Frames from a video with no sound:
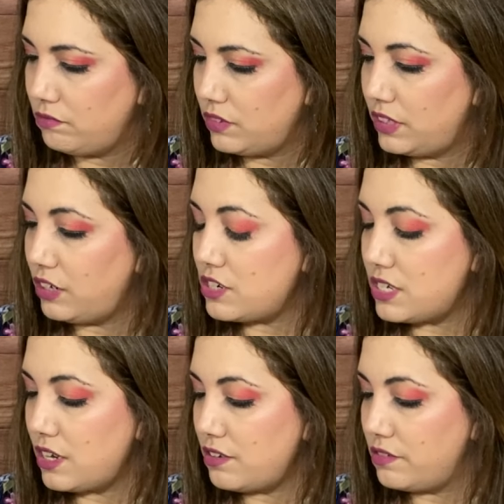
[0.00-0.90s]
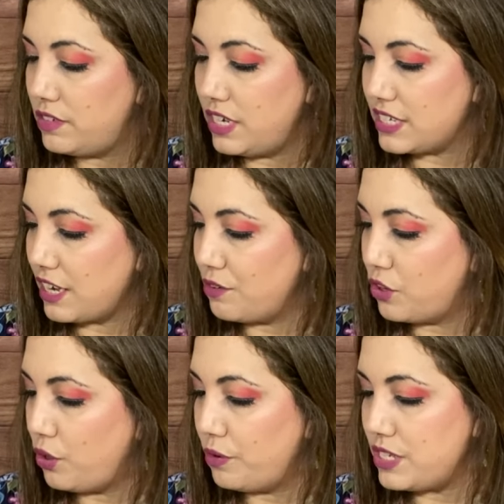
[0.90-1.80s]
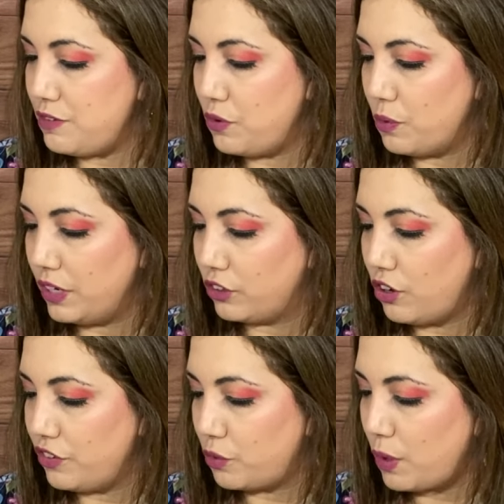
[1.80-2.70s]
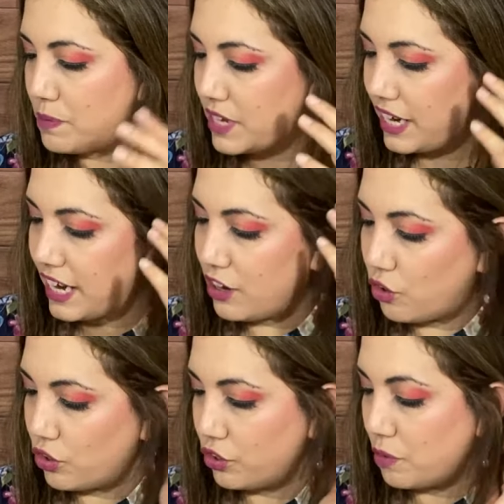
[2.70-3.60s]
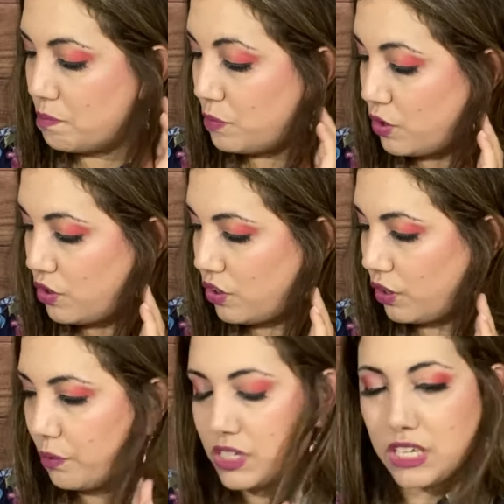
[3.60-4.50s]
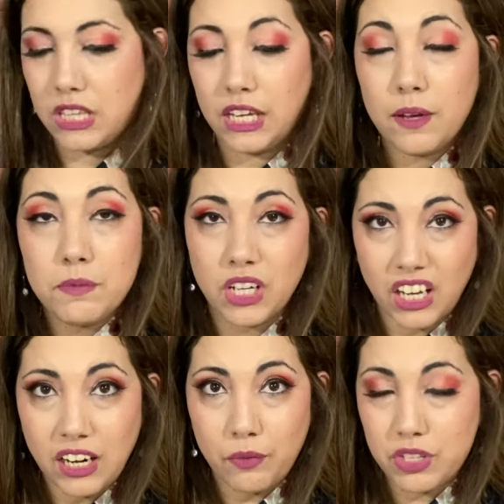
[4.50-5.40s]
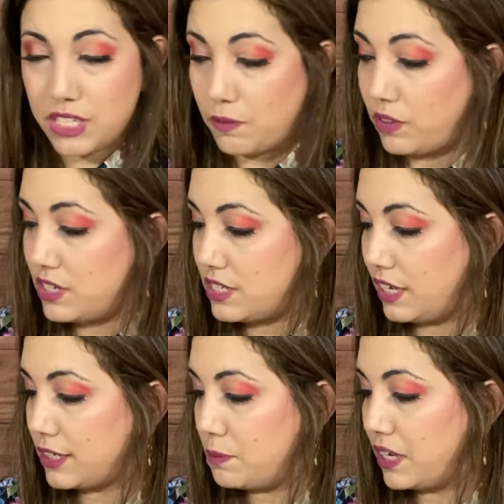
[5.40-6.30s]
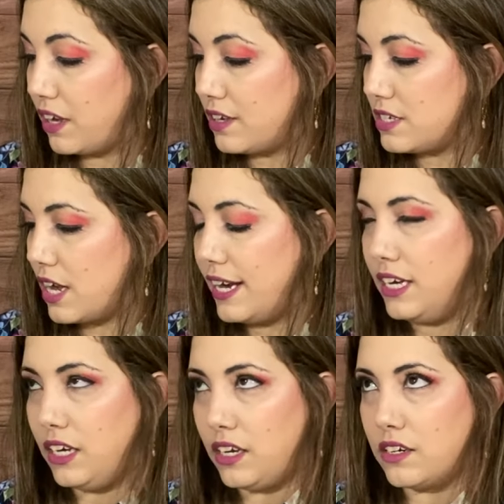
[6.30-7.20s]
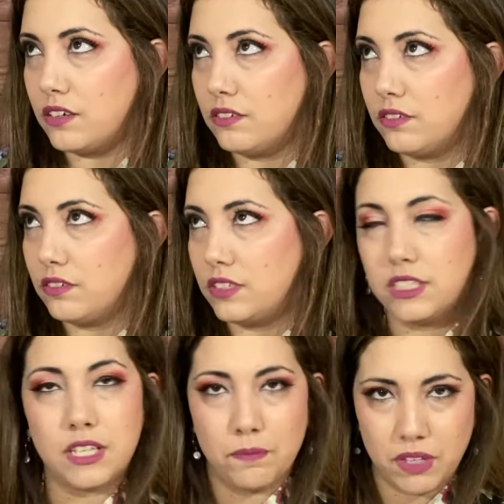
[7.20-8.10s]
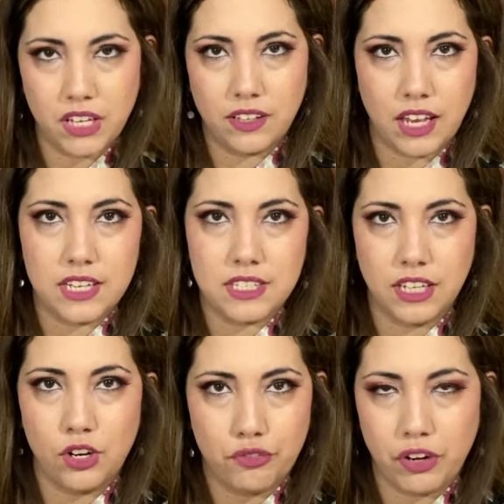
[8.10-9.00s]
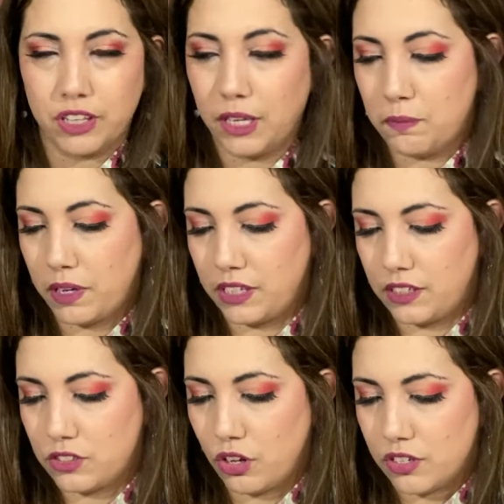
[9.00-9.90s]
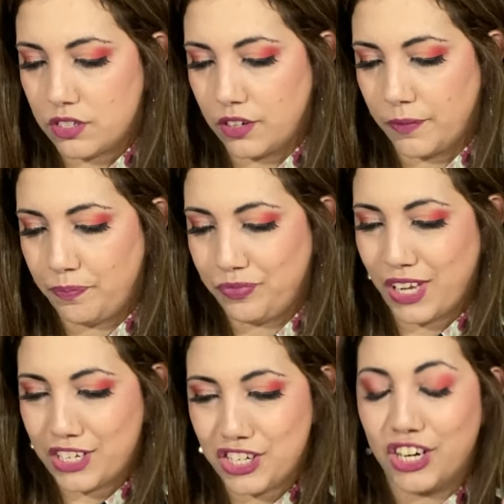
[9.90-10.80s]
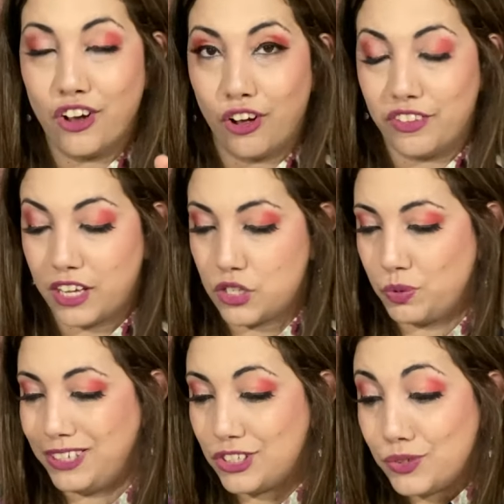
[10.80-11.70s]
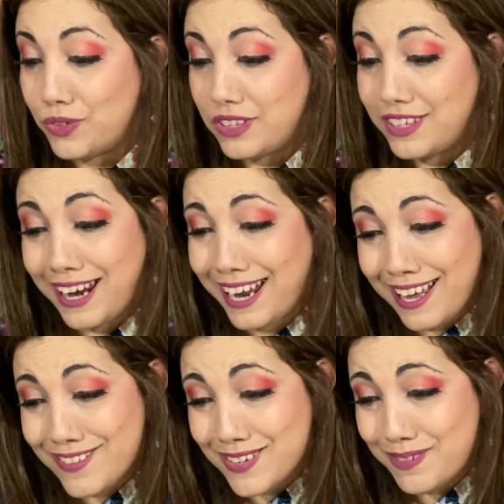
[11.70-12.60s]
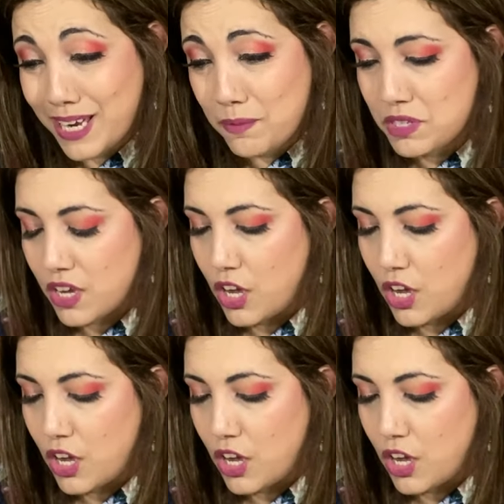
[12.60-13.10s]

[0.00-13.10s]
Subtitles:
There's discount codes if you want to go on their website and order more, which I think I'm gonna with some of these things because I need something that is keto friendly, but it's also touching on that sweet tooth that I have sometimes.